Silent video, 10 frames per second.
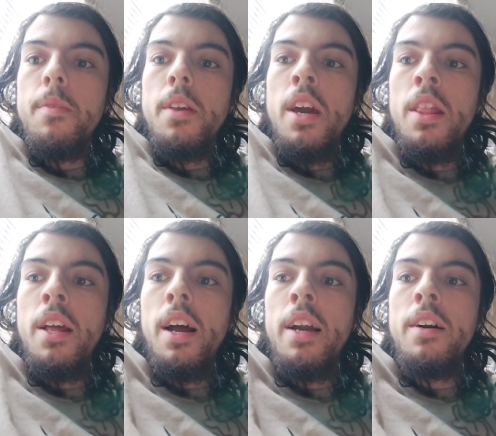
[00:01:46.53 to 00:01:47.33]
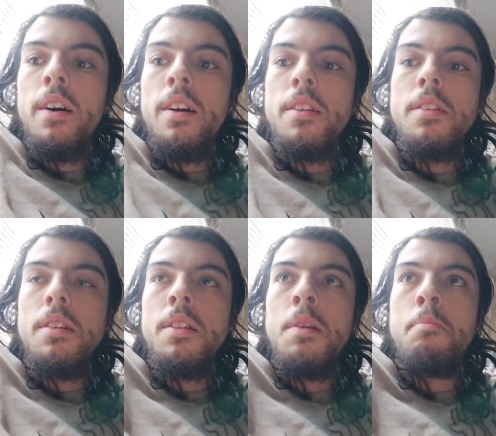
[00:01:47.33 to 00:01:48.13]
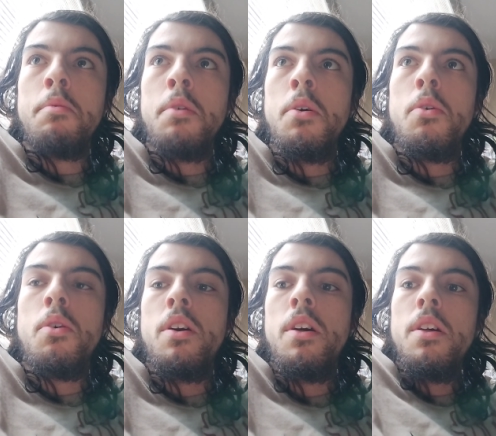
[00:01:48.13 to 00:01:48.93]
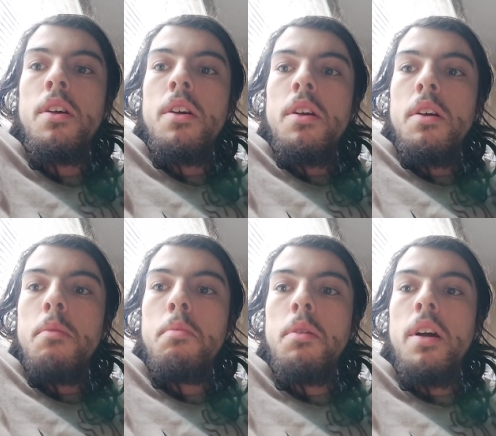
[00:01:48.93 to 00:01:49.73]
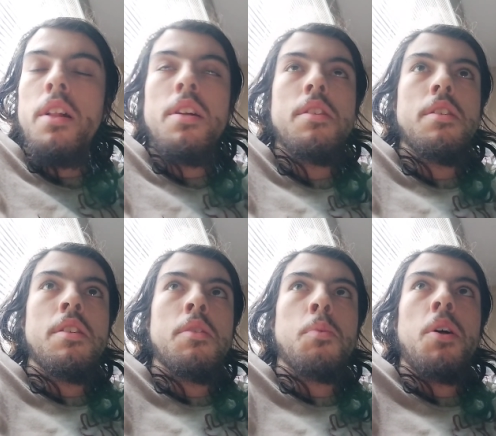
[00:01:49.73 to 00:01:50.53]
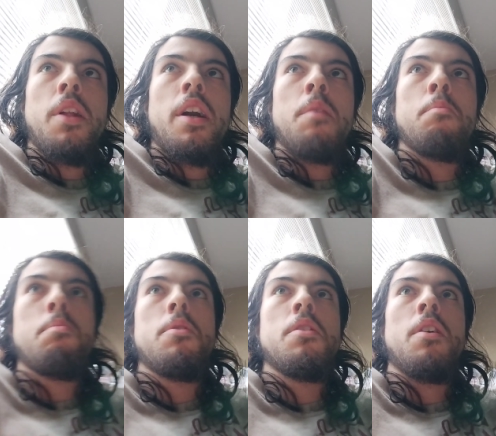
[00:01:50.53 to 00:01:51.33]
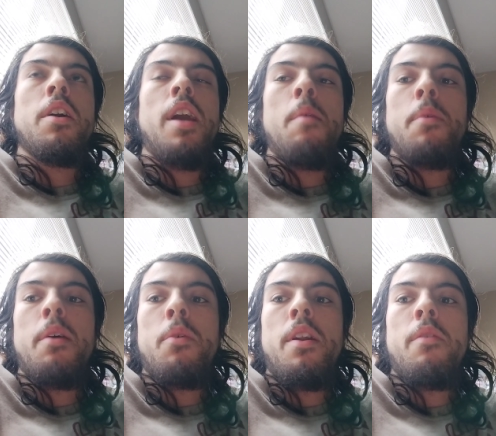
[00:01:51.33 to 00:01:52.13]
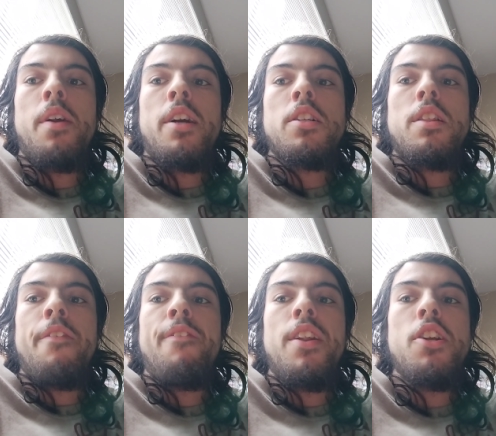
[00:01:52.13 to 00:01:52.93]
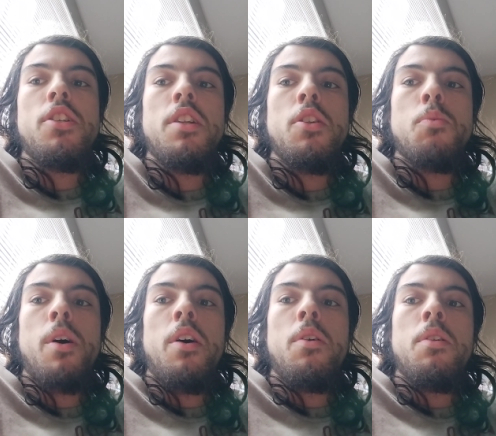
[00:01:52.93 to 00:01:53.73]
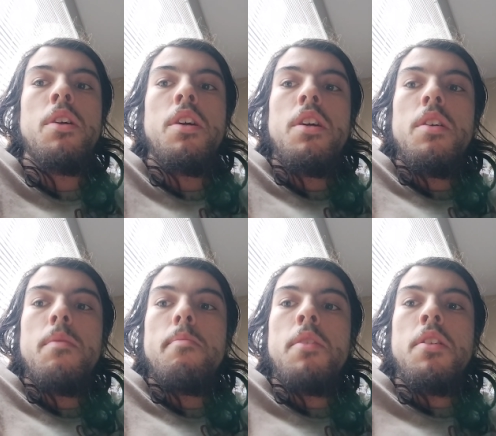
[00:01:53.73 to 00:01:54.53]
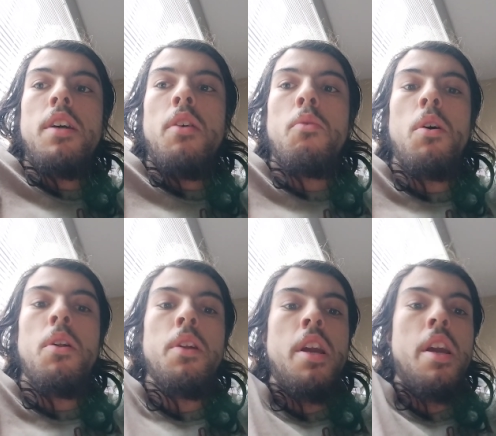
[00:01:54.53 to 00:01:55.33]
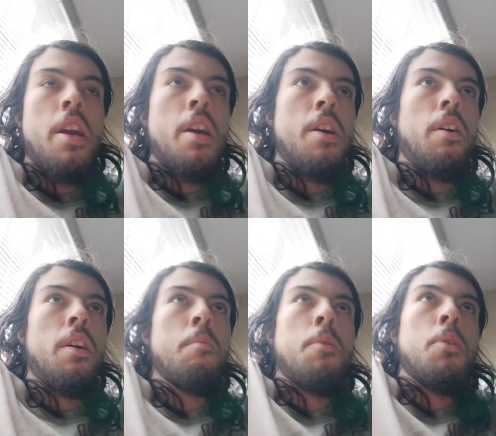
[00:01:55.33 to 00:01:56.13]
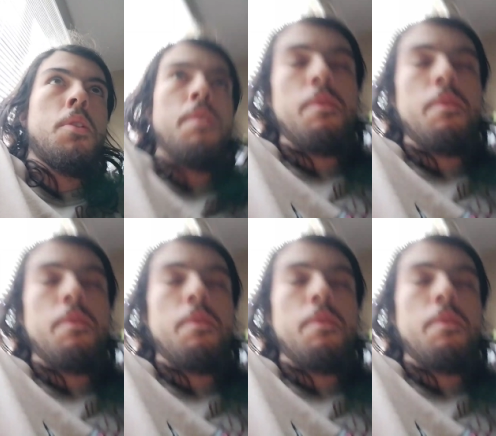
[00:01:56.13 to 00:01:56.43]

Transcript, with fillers: and then I constantly broke playlists as well. Like I'd start a game, but I would never actually finish it as well the sound quality it, on most of